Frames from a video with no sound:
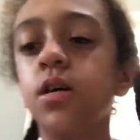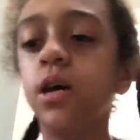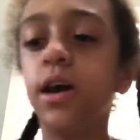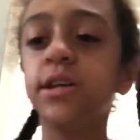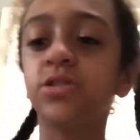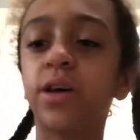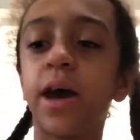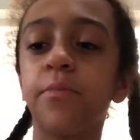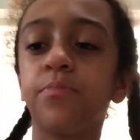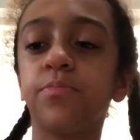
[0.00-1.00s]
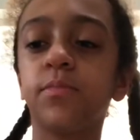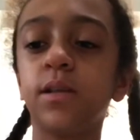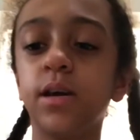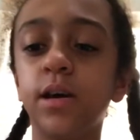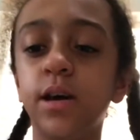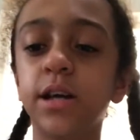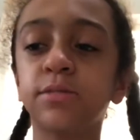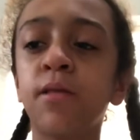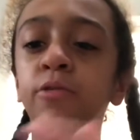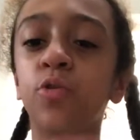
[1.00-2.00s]
It's okay. It's
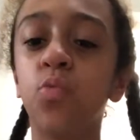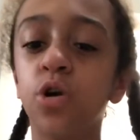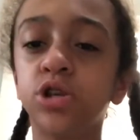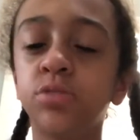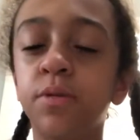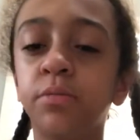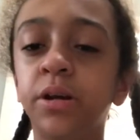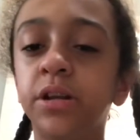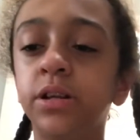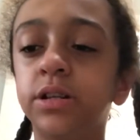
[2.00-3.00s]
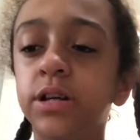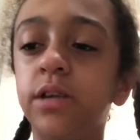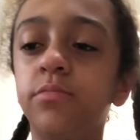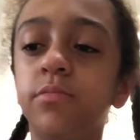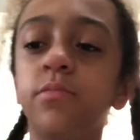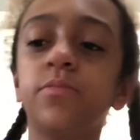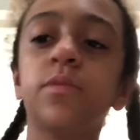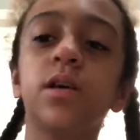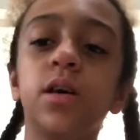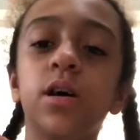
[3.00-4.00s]
probably the worst Beyblade in the set.
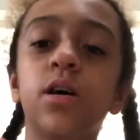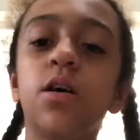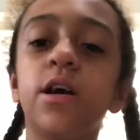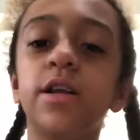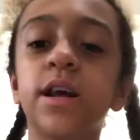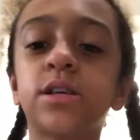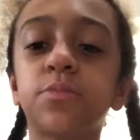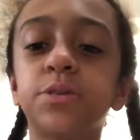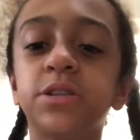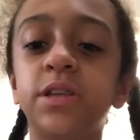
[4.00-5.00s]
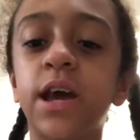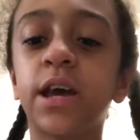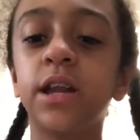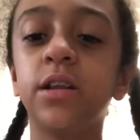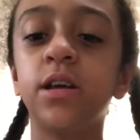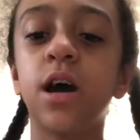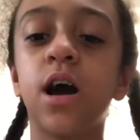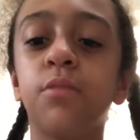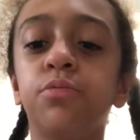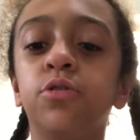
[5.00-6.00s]
Alright, next up is Naked
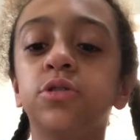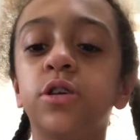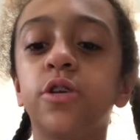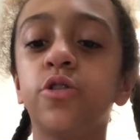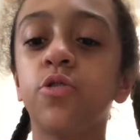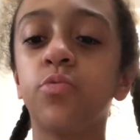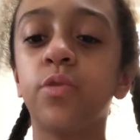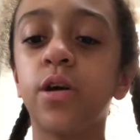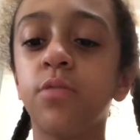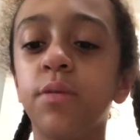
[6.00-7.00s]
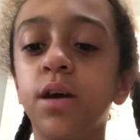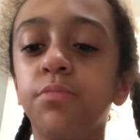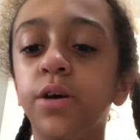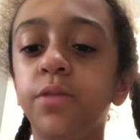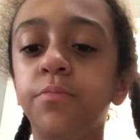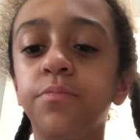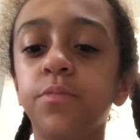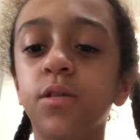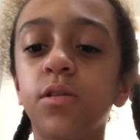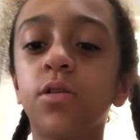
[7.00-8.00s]
Diabolos, another rare Beyblade.
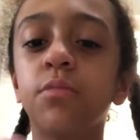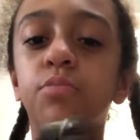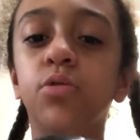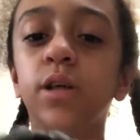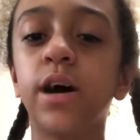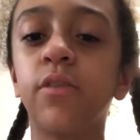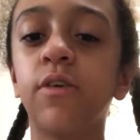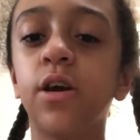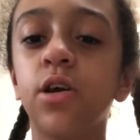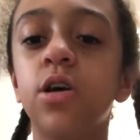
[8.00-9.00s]
You can pull out of here.